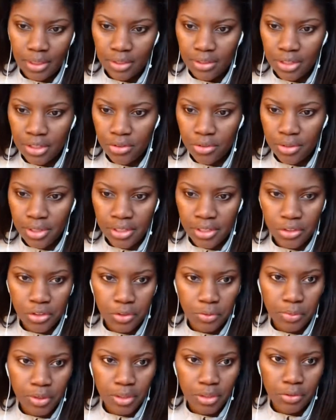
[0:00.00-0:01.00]
Thank you guys
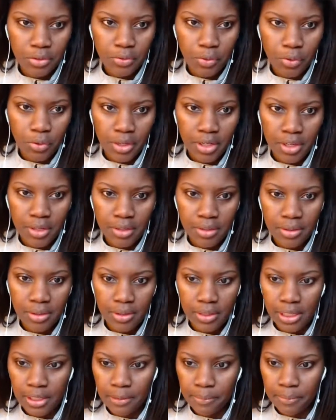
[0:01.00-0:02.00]
so much for hitting the
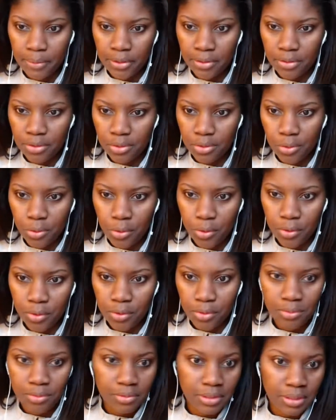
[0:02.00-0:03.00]
like button
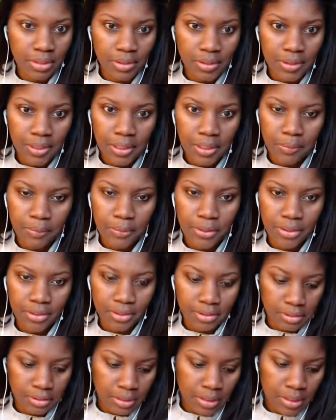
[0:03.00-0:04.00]
or the unlike
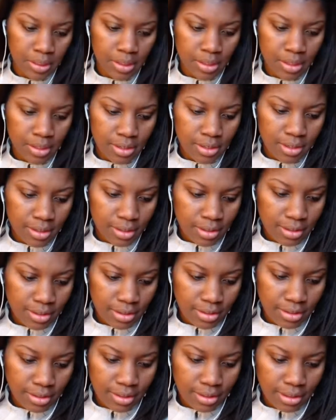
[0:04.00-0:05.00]
button,
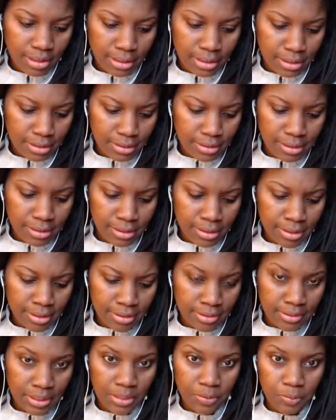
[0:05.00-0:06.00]
and
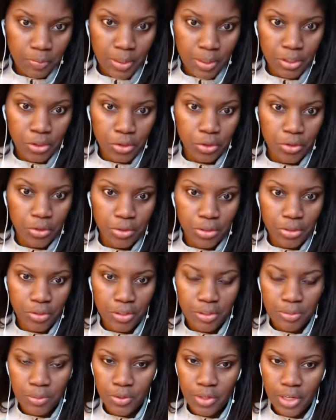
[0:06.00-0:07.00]
making sure you're still
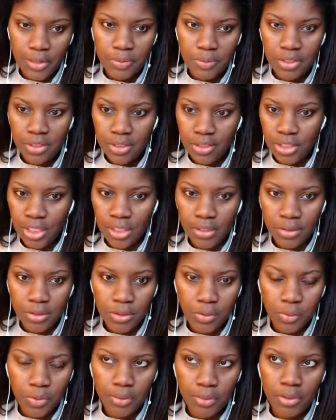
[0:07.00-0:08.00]
subscribed to the channel.
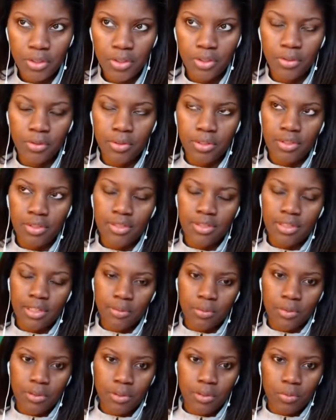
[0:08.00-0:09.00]
So what I'm going to do is
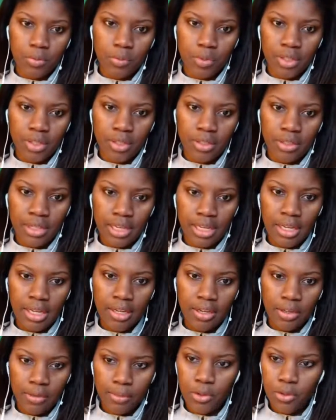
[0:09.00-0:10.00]
I'm going to run a
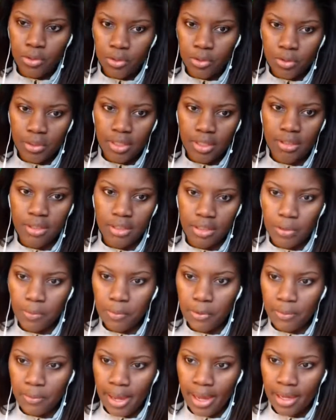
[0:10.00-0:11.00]
commercial, and then I'll
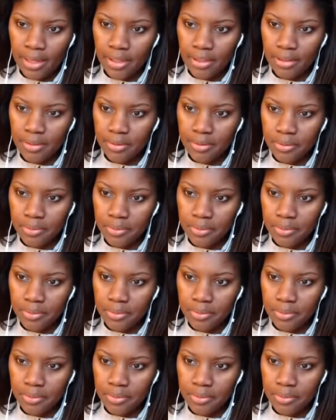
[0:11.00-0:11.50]
be back.